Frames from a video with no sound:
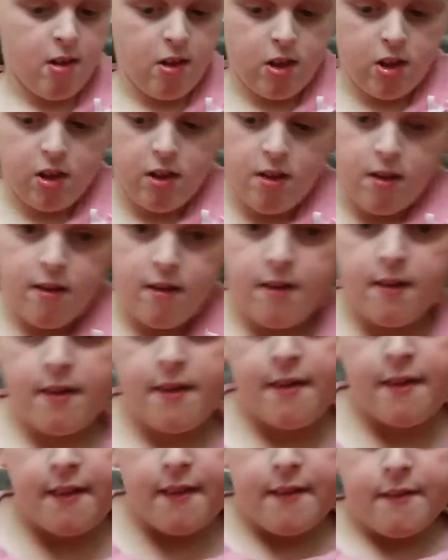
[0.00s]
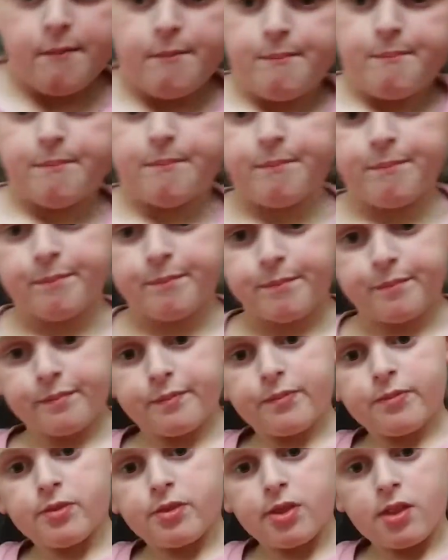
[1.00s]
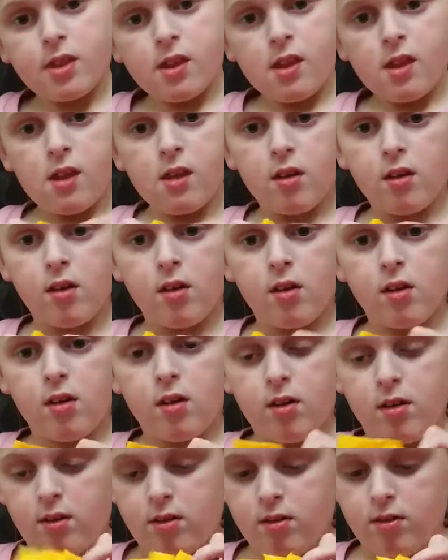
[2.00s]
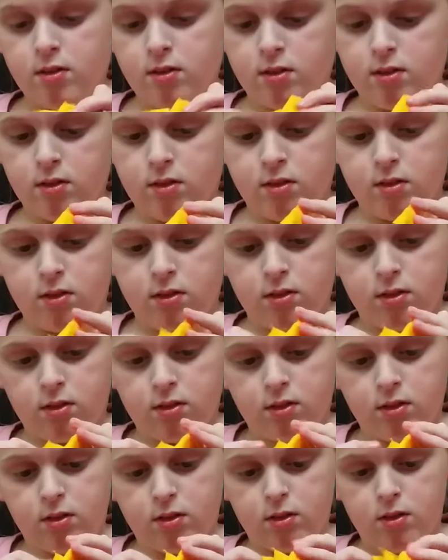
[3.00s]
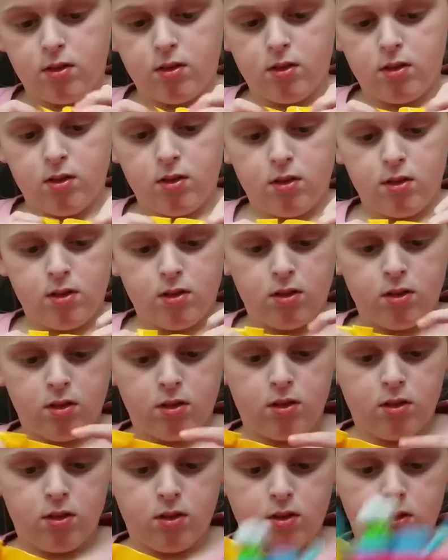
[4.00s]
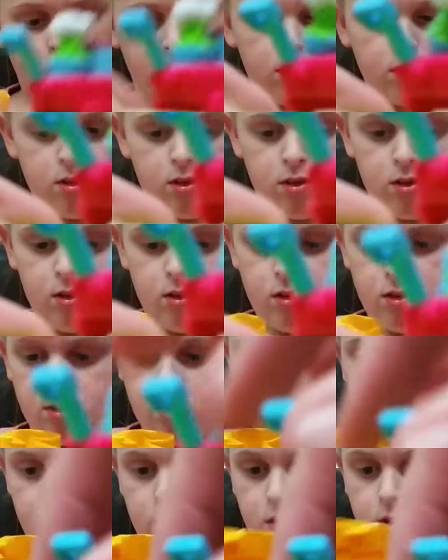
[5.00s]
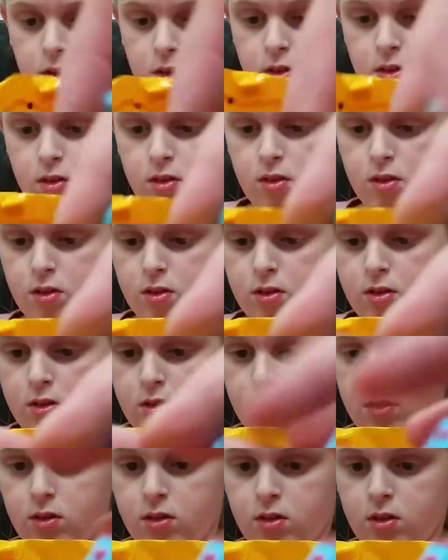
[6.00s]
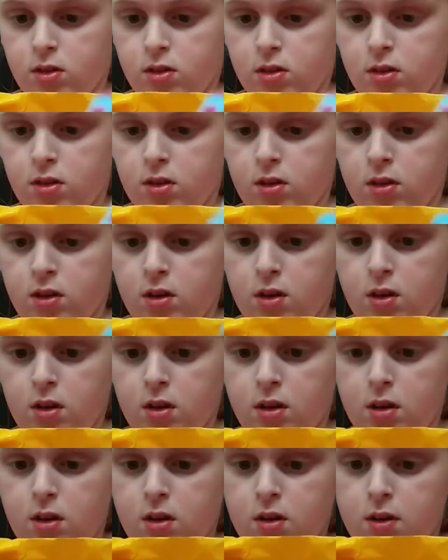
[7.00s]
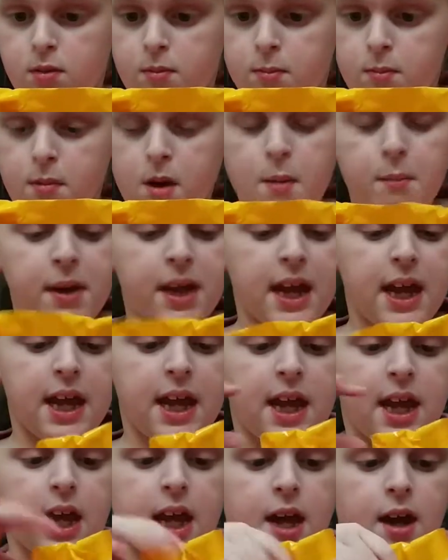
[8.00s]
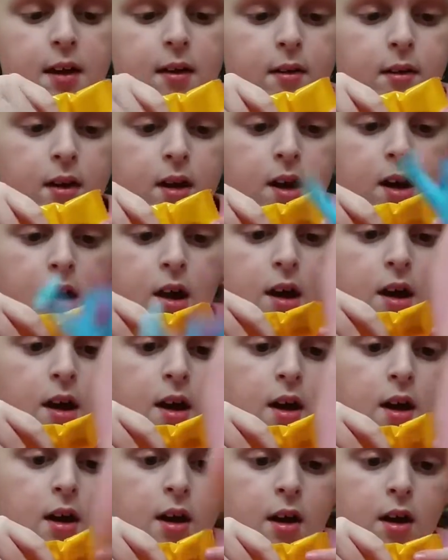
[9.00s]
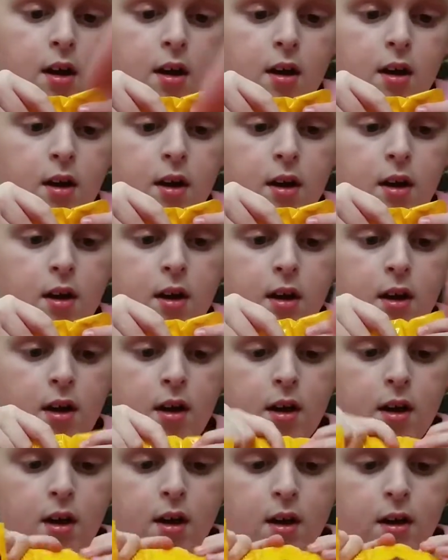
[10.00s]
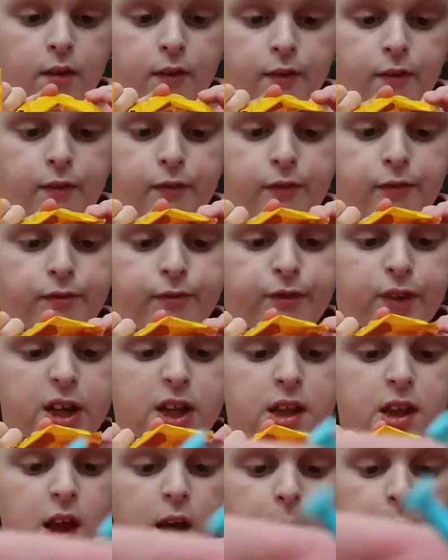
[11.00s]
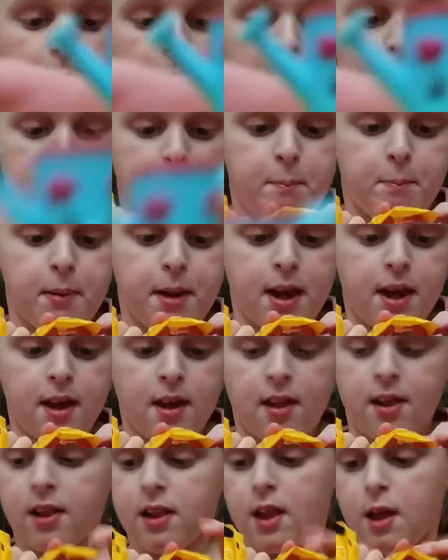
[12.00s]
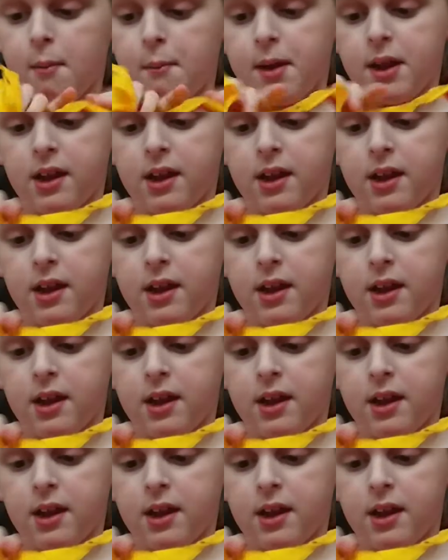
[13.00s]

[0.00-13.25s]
small wagon, watering can and pot plants. Wow, cool. Mummy, One sec. Look how cool they oh, Eyes.